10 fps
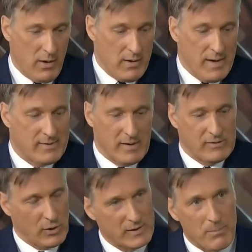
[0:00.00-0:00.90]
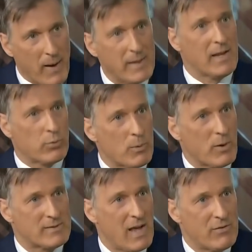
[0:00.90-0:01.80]
It's a debate that we
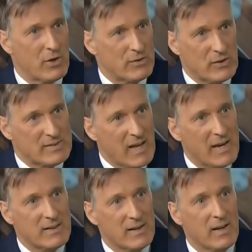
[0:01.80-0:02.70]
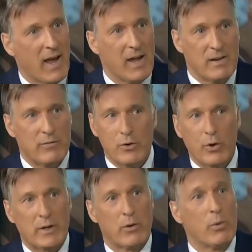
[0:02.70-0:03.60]
must have in our society. And if you
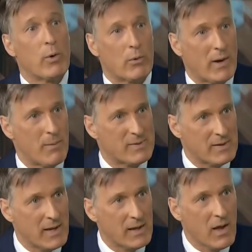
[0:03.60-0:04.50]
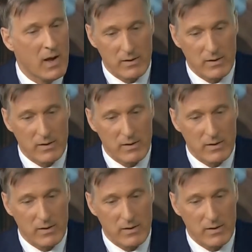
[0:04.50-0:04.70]
don't agree with what I'm saying,